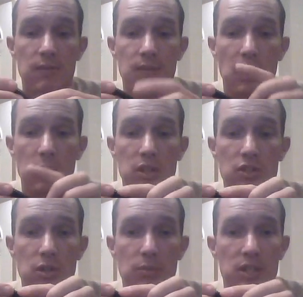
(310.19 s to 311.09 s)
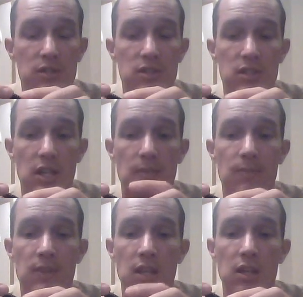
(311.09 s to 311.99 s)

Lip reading: Now with this hook being set,